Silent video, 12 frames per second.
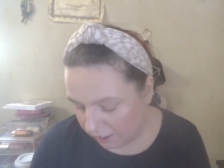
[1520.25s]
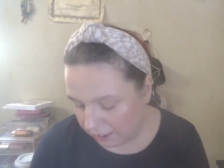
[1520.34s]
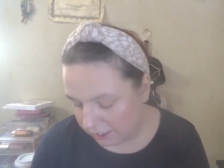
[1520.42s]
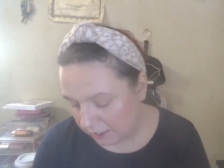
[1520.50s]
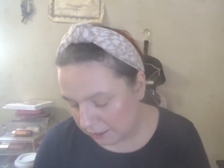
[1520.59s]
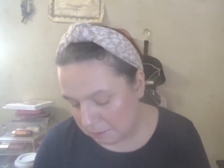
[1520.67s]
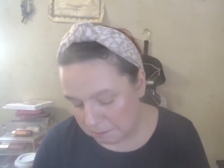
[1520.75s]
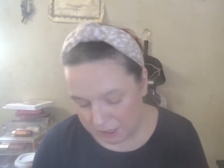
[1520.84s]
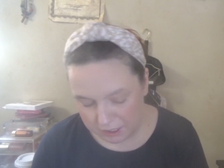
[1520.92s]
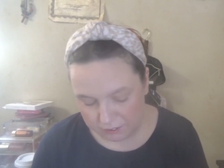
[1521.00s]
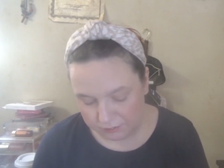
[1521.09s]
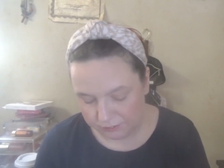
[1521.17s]
Um,
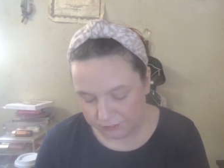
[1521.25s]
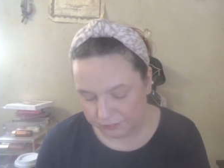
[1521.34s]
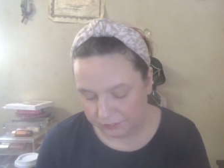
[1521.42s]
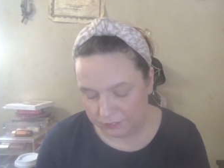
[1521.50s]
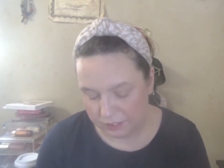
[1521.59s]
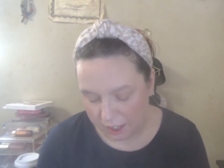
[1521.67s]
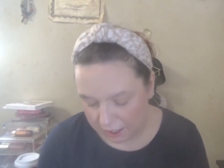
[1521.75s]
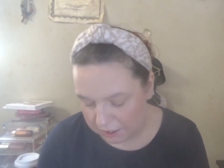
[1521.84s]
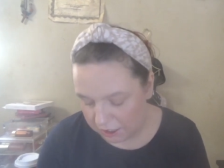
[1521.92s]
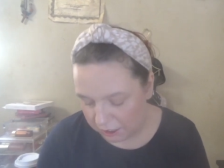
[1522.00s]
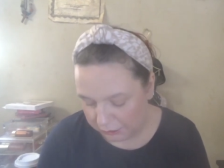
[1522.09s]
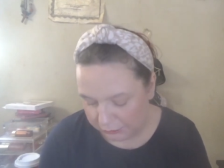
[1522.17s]
I
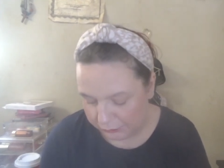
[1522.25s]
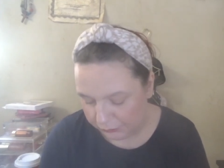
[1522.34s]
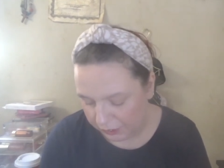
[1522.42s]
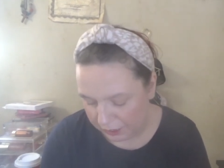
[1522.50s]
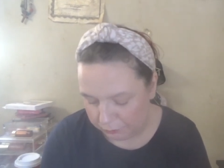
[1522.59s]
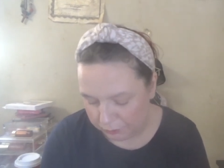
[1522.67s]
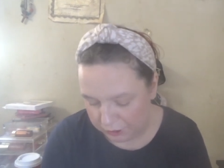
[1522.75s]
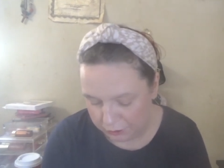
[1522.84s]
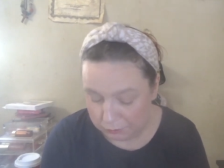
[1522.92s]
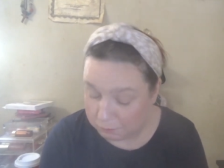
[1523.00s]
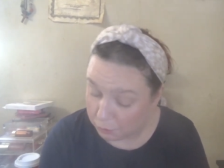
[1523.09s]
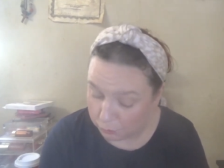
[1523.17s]
know I want to do more